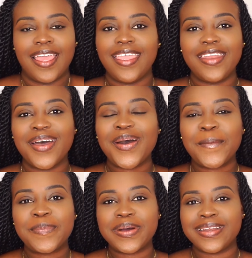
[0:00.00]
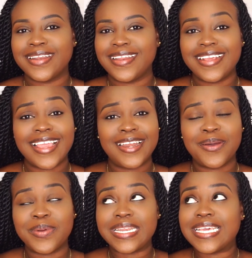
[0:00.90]
you know but it can
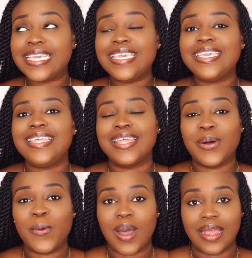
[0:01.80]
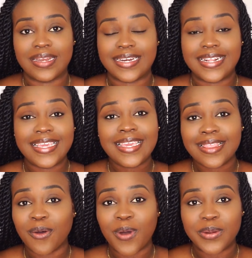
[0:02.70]
go with either one
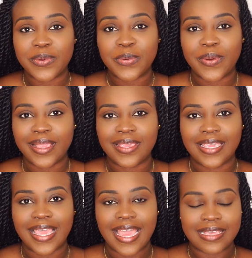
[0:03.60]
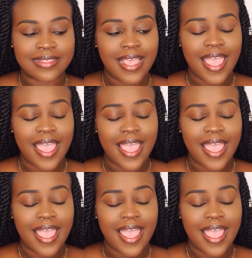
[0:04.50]
either one will work you guys